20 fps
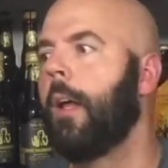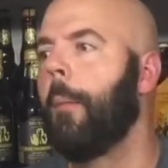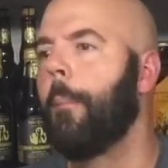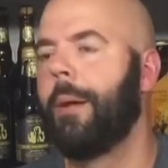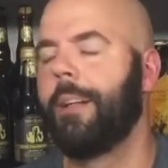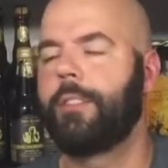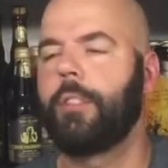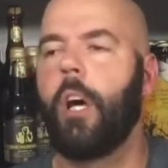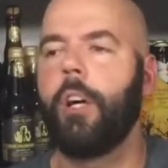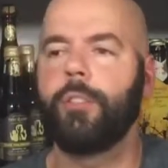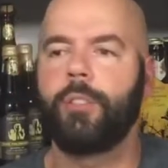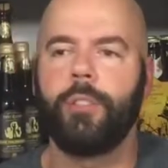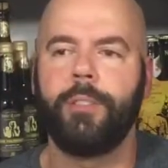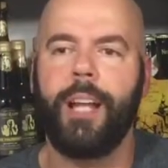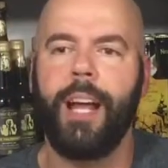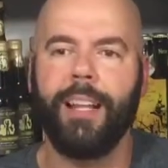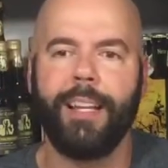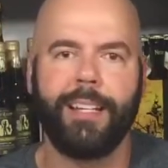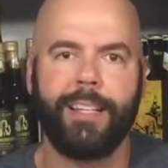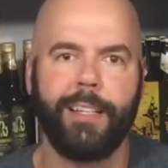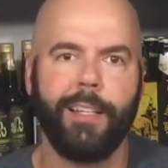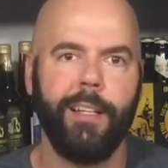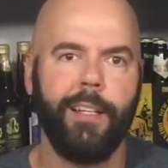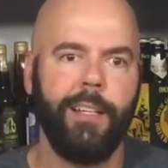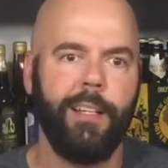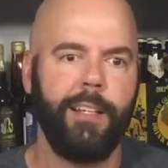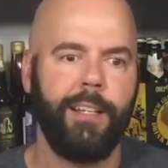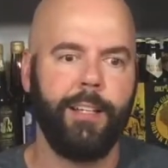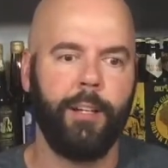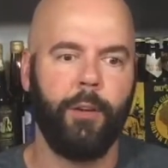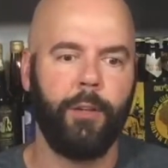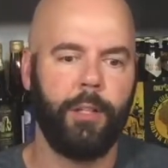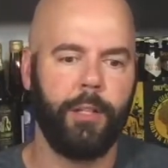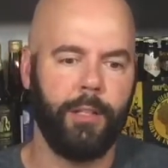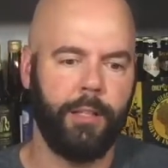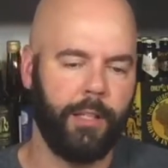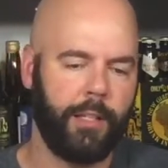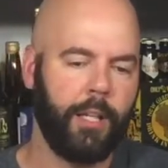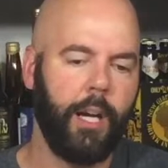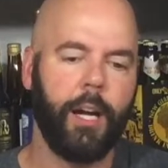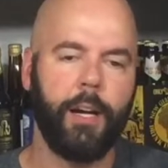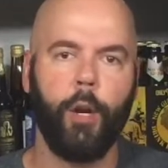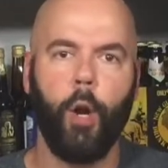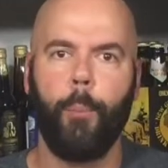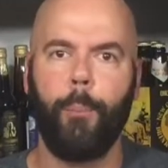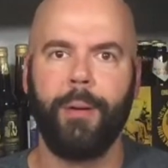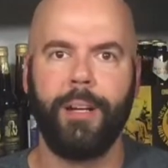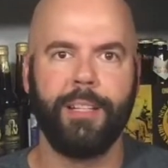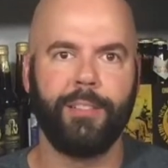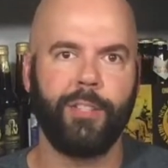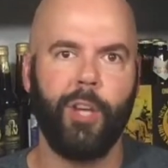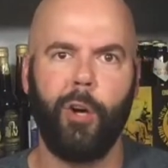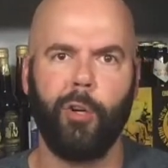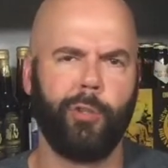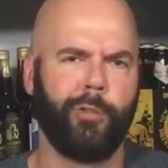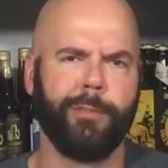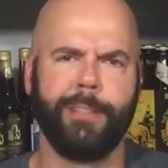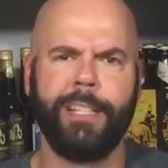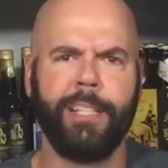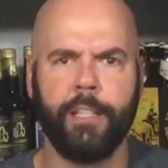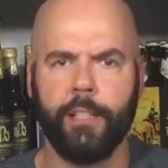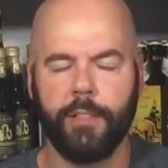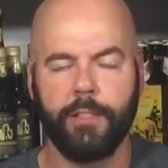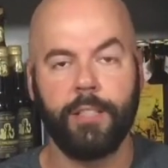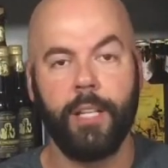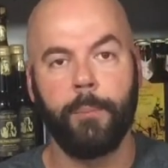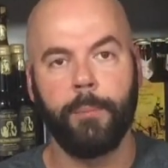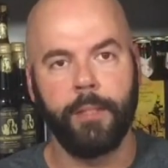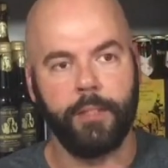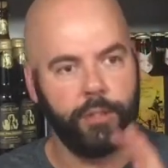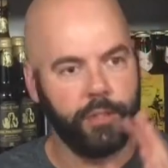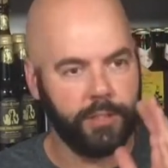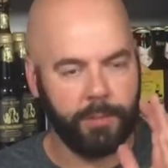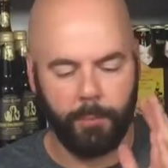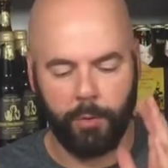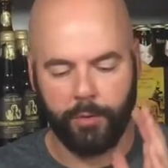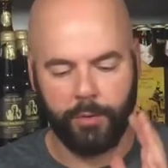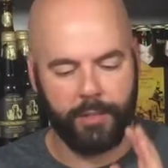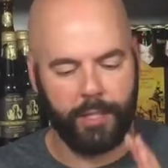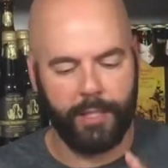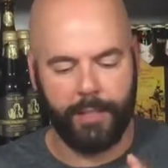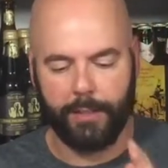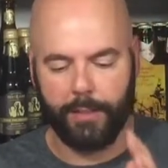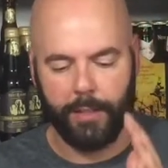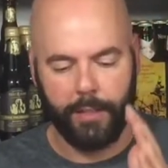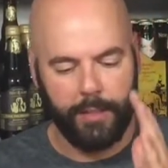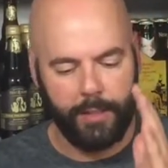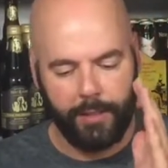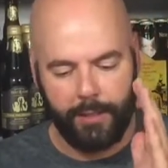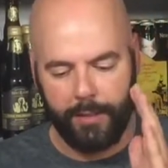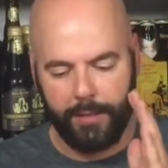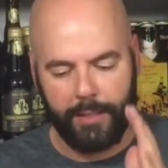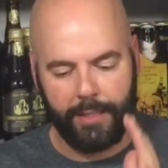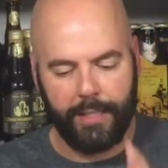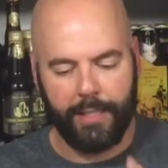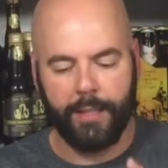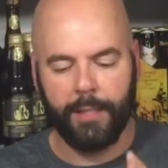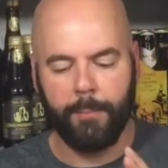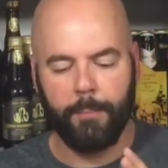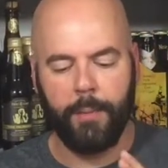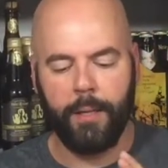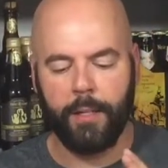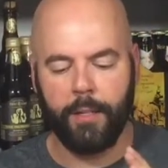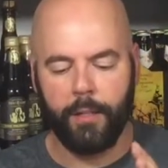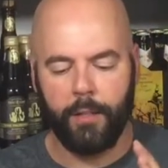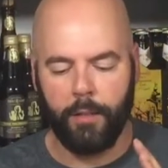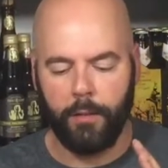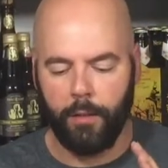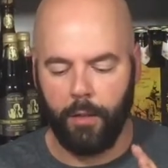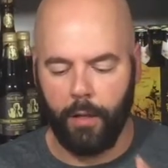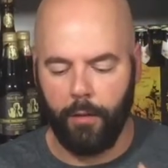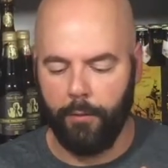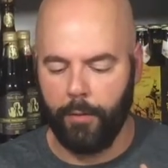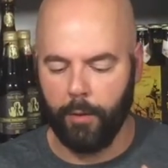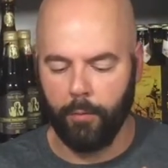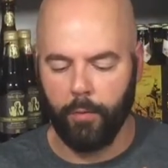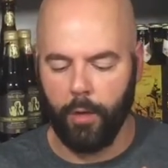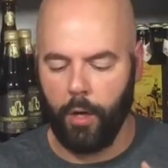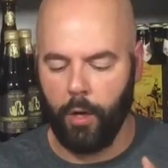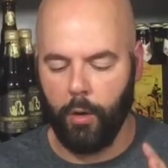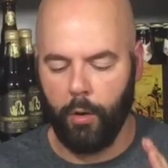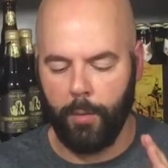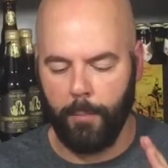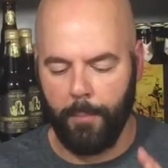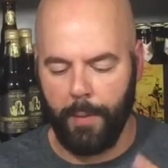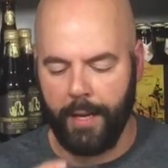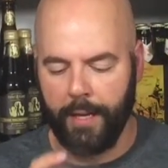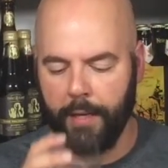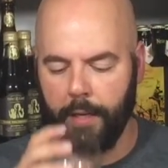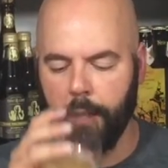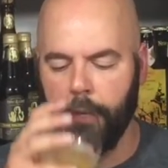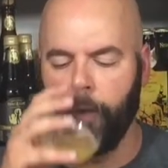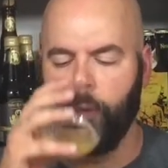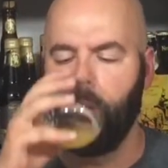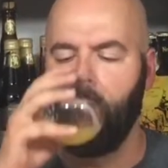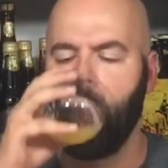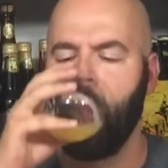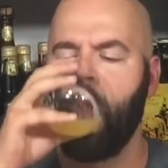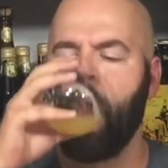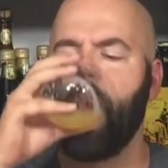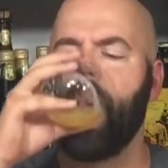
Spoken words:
But it's also not like, you know, you cut it open, it's all green or something. It's just the most, like, in the middle of the road, mango.